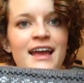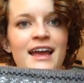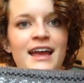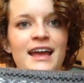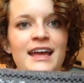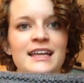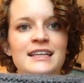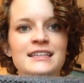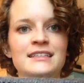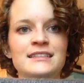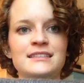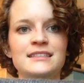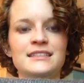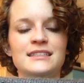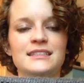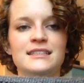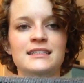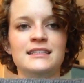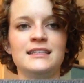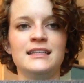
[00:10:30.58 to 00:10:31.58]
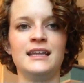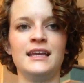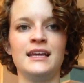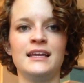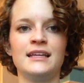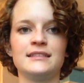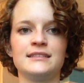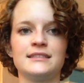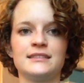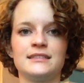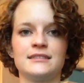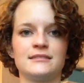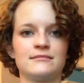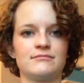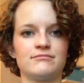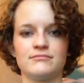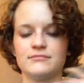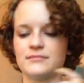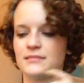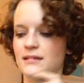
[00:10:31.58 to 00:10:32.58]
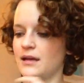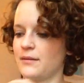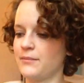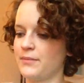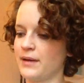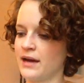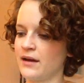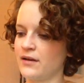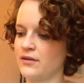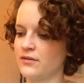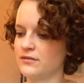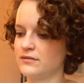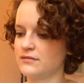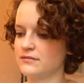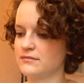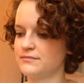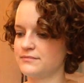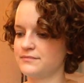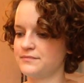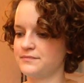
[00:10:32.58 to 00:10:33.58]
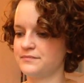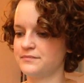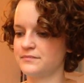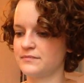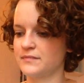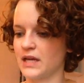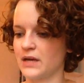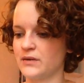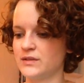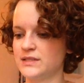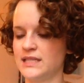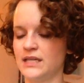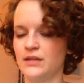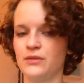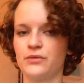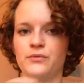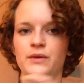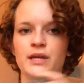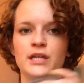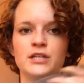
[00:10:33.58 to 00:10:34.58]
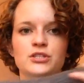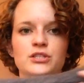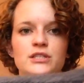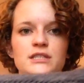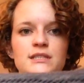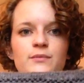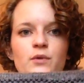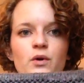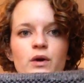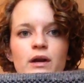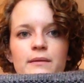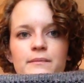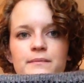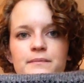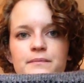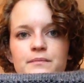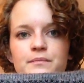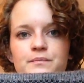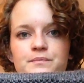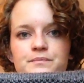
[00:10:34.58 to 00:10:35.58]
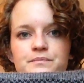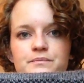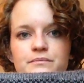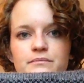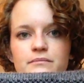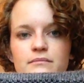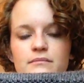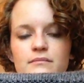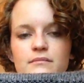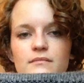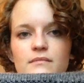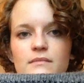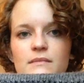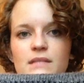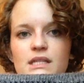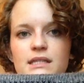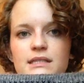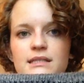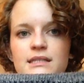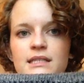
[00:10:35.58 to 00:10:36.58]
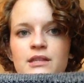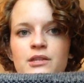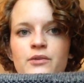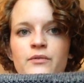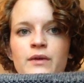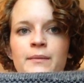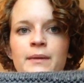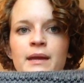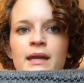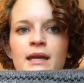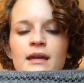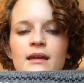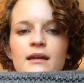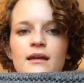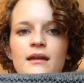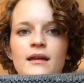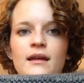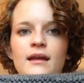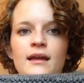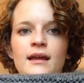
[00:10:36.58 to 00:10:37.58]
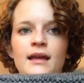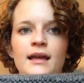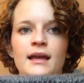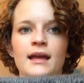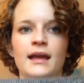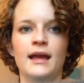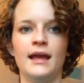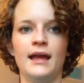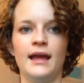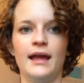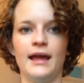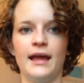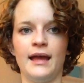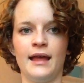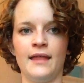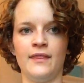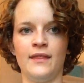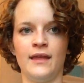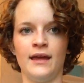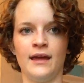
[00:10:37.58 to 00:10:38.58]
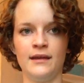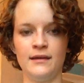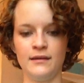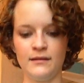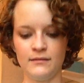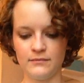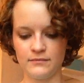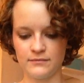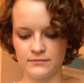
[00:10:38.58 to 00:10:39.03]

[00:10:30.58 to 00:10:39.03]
and knit about, I would say, 3 inches more. Did the ribbing, and then